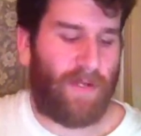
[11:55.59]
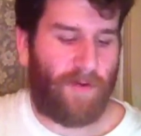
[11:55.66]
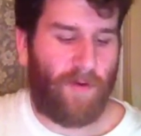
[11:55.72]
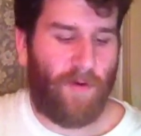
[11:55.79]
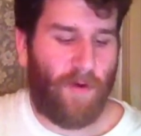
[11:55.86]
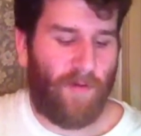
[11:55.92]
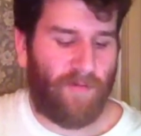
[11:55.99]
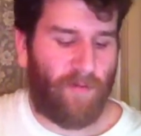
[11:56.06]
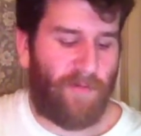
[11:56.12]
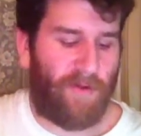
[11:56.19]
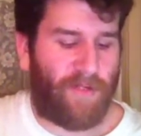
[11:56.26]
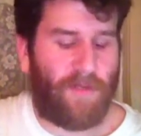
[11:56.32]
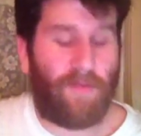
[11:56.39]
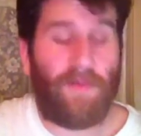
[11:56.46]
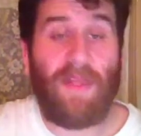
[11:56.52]
in a core rule
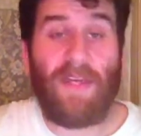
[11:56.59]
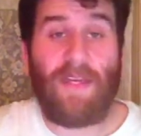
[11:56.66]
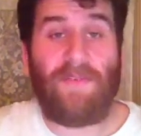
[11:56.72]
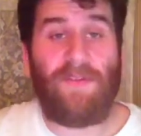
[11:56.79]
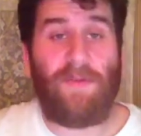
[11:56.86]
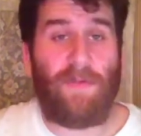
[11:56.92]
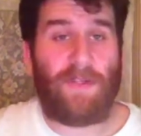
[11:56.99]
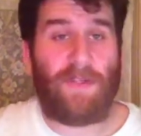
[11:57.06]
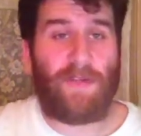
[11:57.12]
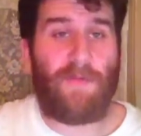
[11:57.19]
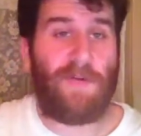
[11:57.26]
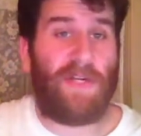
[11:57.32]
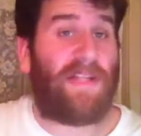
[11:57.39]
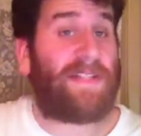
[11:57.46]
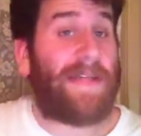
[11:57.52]
book, you'd think it gives you a
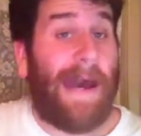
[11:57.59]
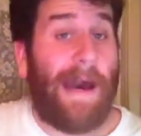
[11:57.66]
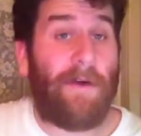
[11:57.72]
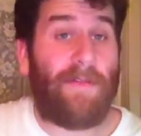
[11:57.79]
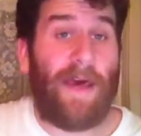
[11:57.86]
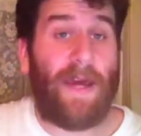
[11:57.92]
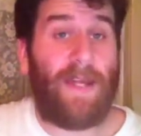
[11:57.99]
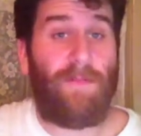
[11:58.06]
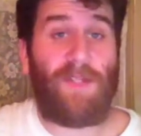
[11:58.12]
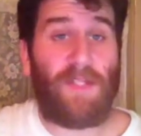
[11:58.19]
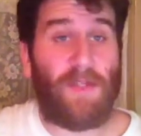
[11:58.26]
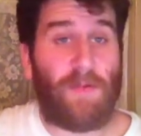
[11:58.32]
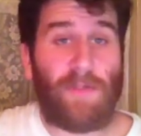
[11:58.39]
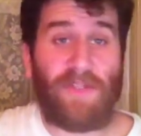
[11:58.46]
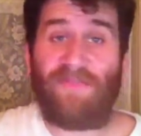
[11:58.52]
description as to how the item is
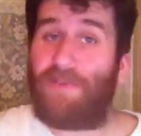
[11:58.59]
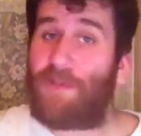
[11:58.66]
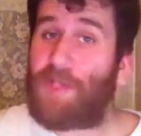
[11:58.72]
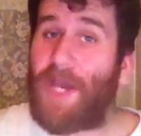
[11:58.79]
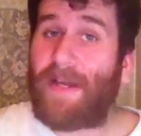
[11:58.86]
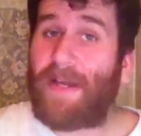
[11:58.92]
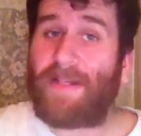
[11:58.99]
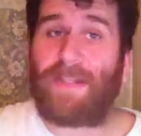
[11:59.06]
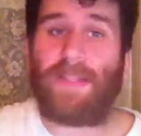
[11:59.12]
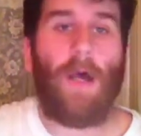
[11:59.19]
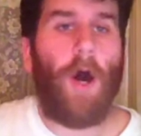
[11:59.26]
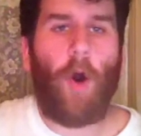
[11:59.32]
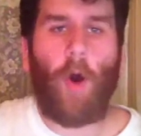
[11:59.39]
used for checks,